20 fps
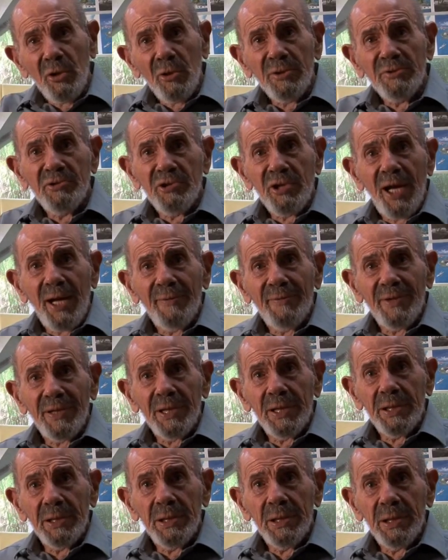your
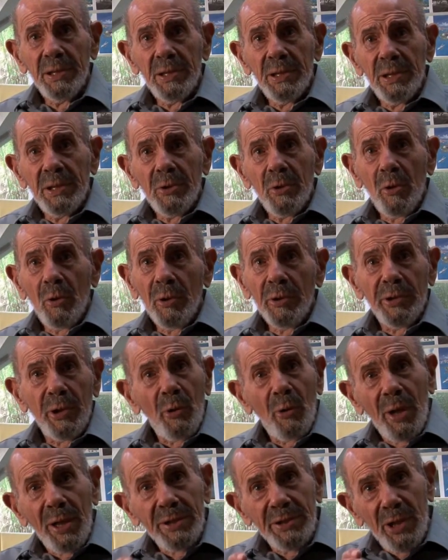javelin.
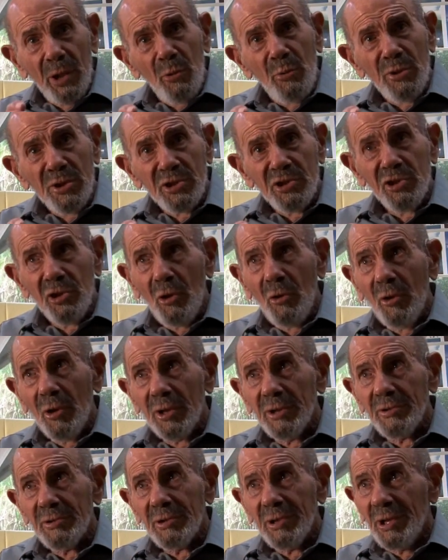Although I know it's
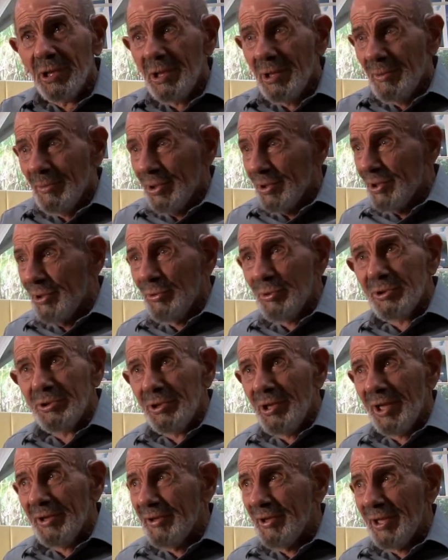yours, but there was
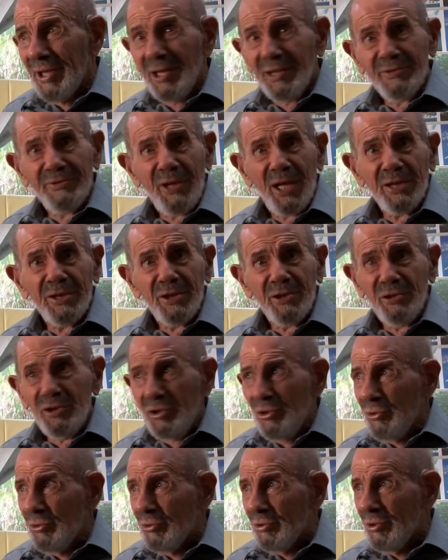nothing else I could
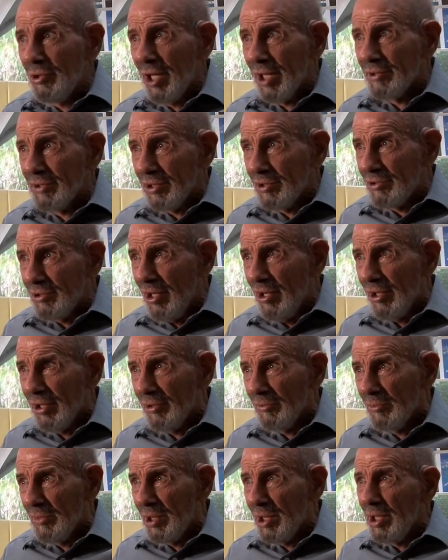do at the
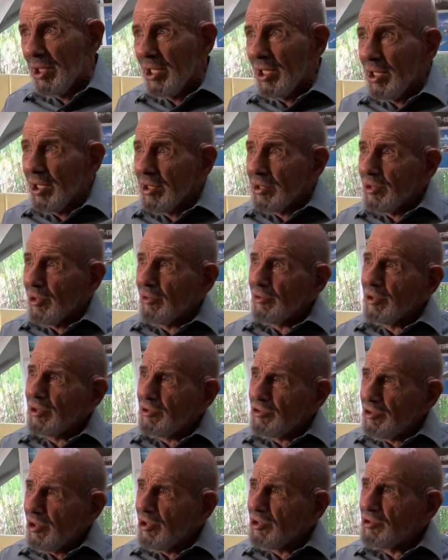time. So the
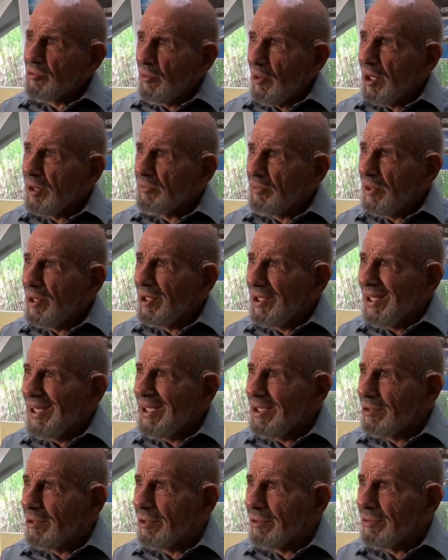judge might be
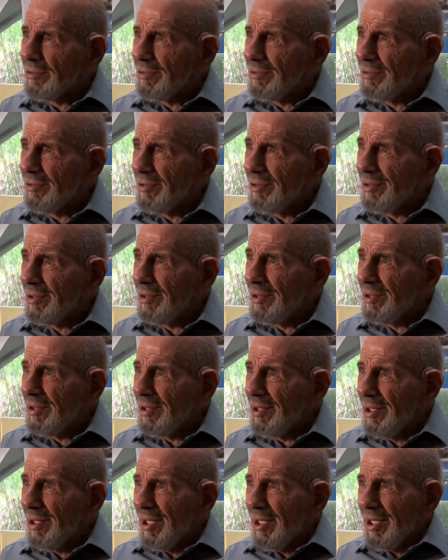lenient.
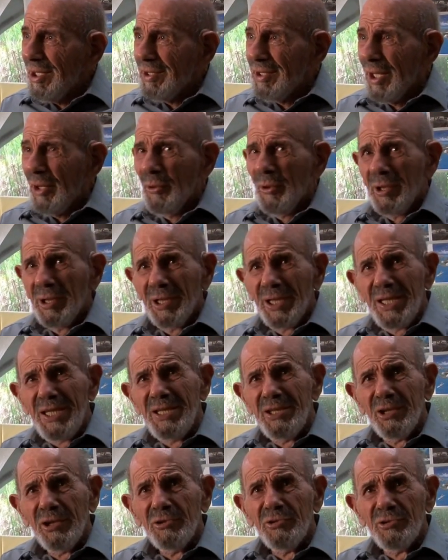Now a
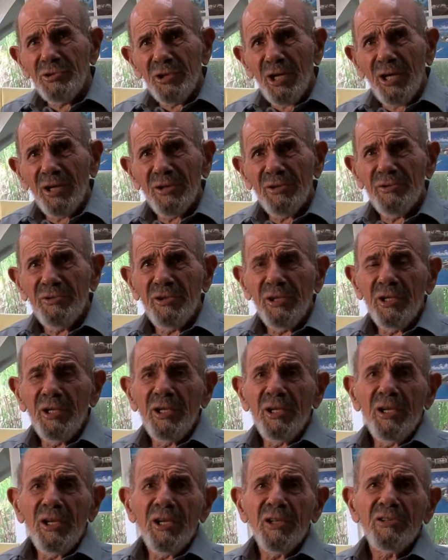lenient judge
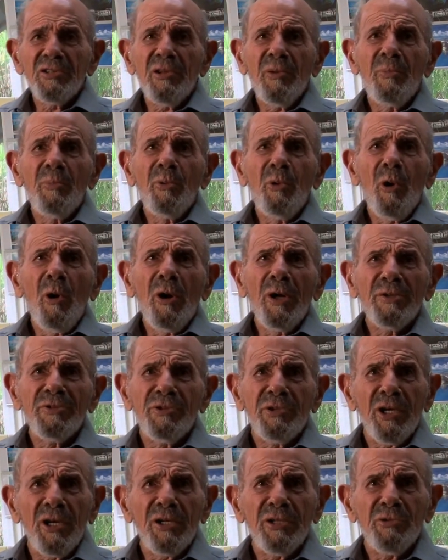is a
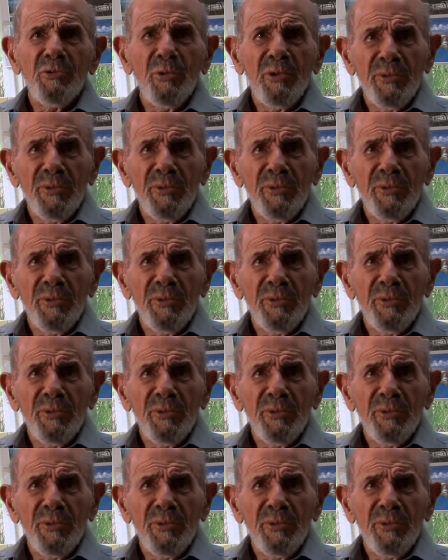broad judge